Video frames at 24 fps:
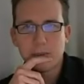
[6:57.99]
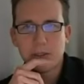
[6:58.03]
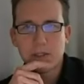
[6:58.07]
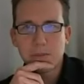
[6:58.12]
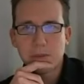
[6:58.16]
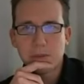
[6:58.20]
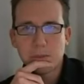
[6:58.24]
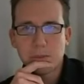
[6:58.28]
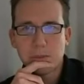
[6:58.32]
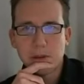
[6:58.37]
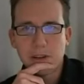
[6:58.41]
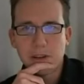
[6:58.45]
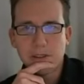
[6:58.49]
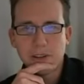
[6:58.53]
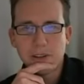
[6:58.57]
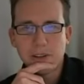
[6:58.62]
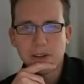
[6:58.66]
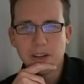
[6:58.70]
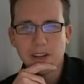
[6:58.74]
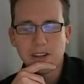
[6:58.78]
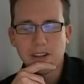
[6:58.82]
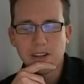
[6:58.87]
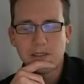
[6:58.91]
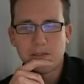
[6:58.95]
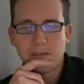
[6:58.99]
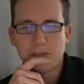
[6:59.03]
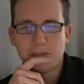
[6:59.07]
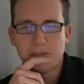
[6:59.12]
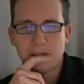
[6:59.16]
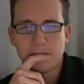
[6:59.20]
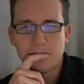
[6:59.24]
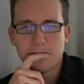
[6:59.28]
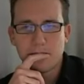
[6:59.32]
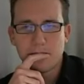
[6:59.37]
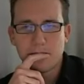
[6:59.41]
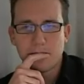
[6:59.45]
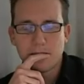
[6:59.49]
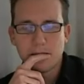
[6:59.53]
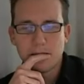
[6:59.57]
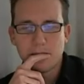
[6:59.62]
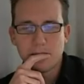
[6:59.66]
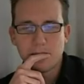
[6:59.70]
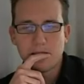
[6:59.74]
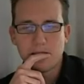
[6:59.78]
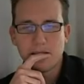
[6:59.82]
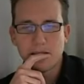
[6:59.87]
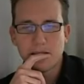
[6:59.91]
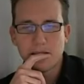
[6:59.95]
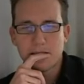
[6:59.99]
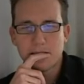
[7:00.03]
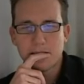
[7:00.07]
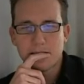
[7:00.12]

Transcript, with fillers: You must be pretty far north.